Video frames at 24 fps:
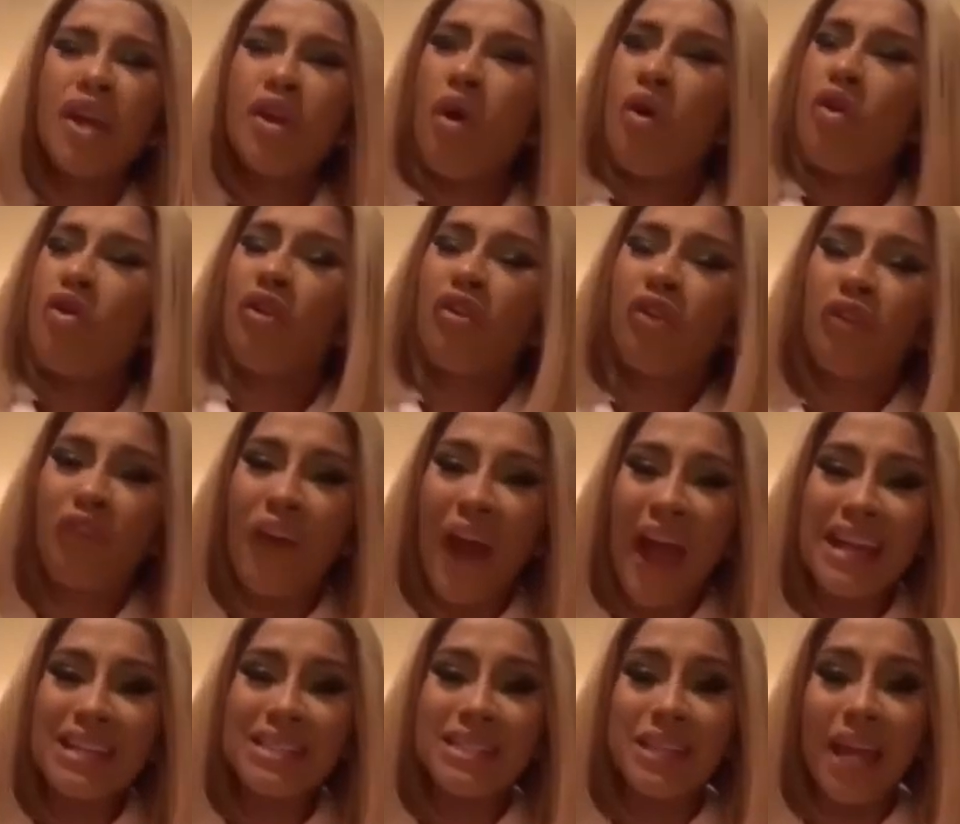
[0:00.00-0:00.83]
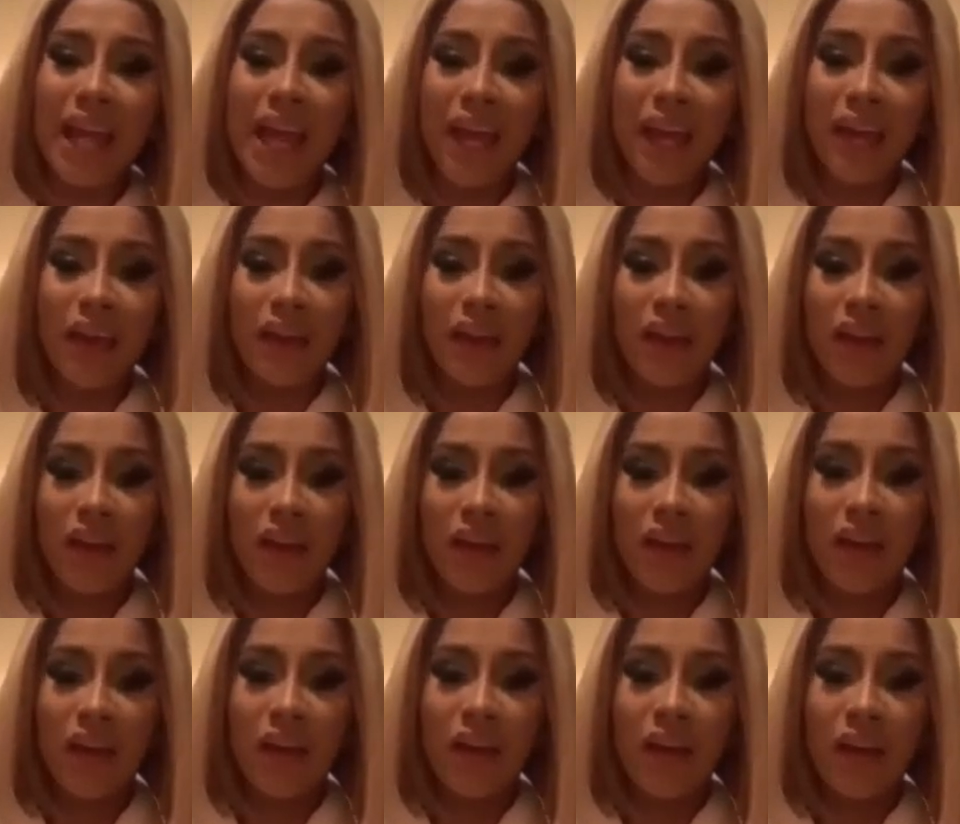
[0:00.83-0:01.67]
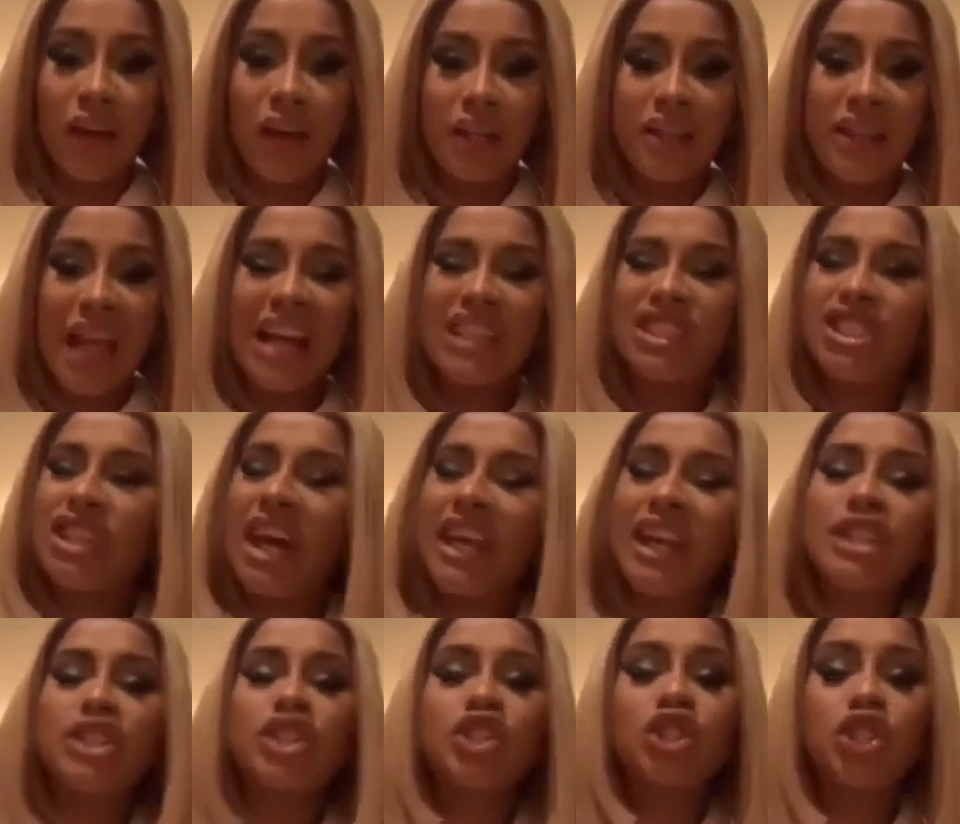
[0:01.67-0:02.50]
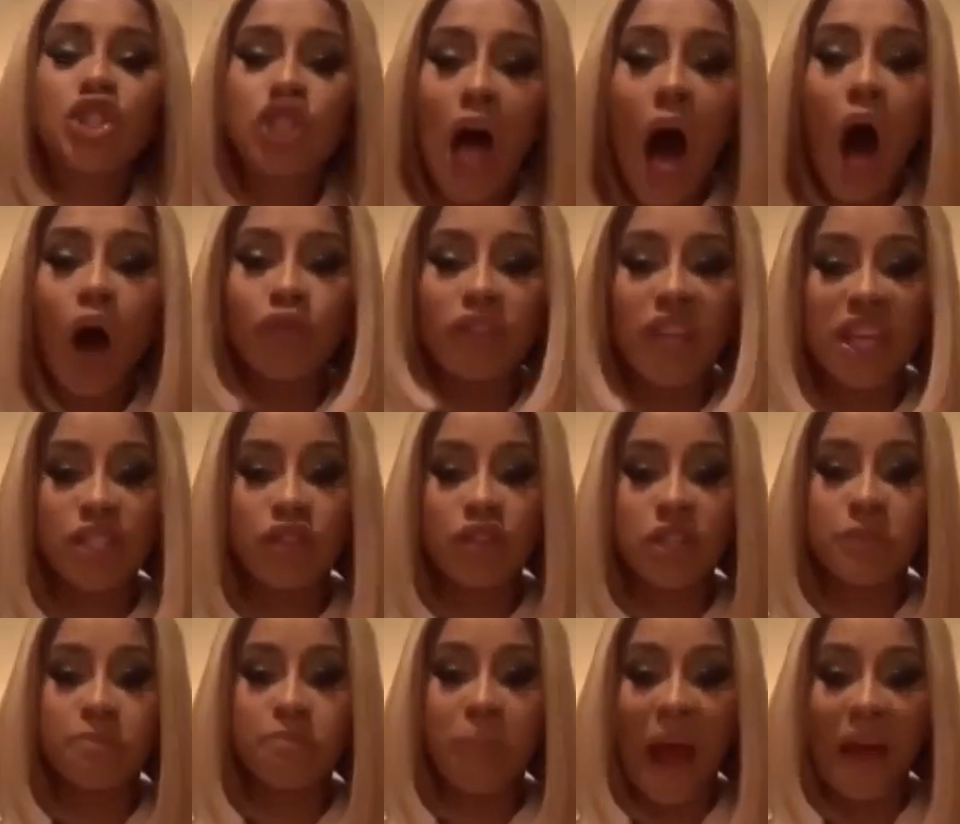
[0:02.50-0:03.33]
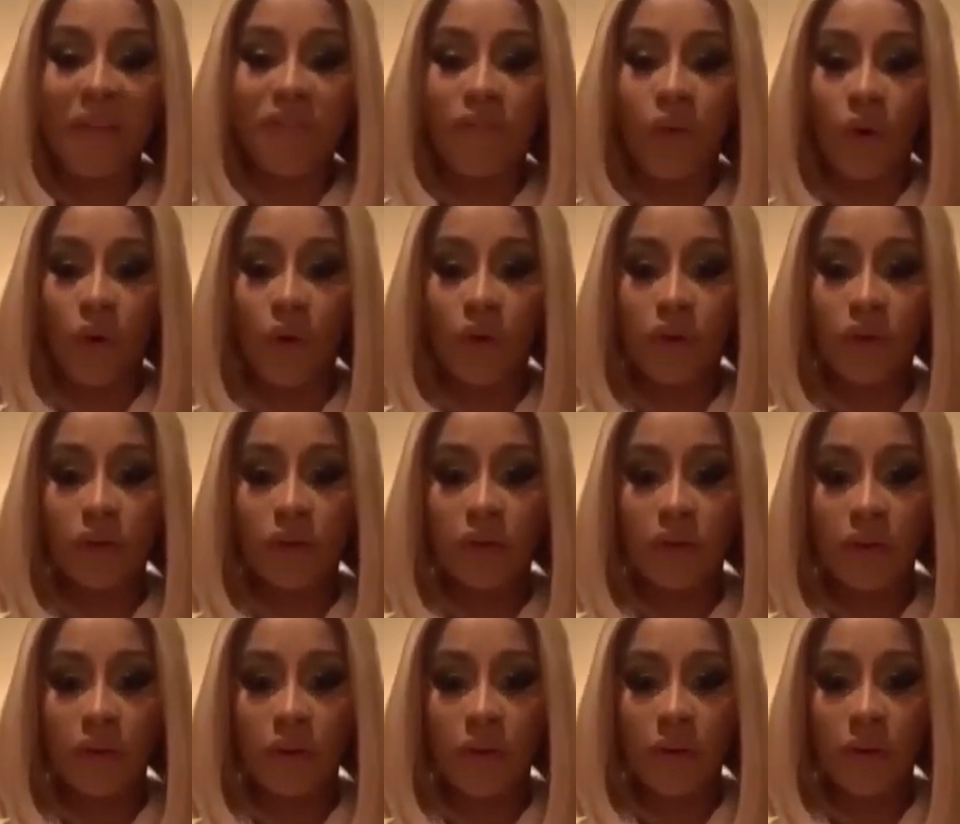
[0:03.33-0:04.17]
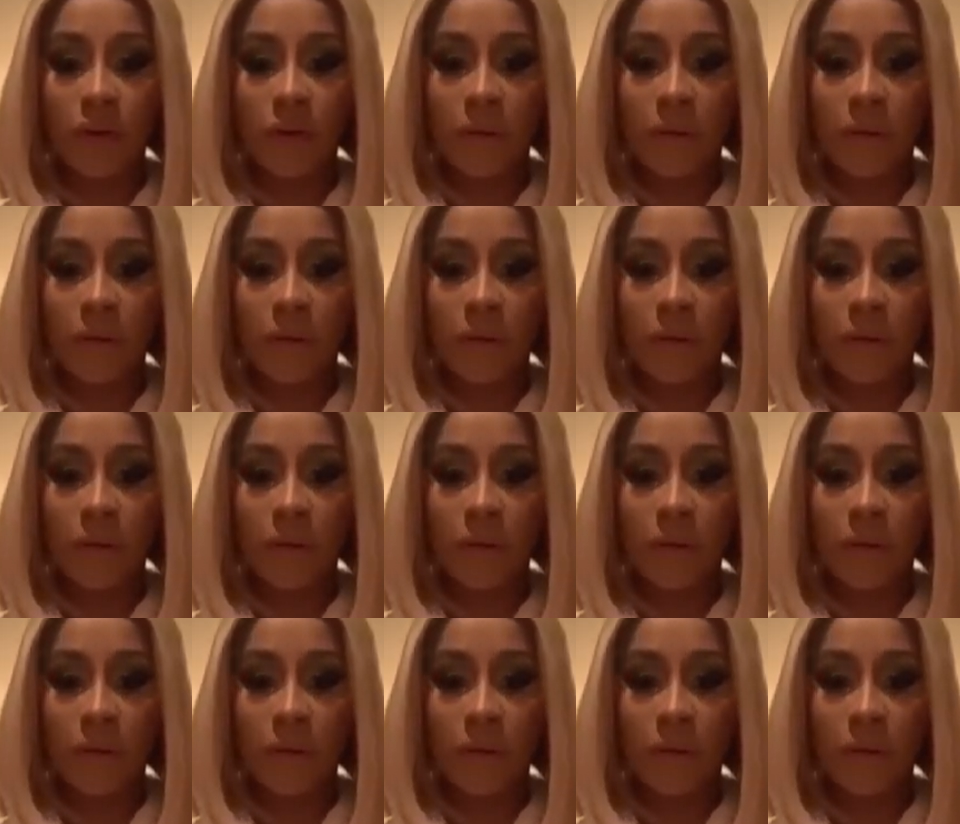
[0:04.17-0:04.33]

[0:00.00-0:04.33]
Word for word: Are you crazy? That shit is so disrespectful.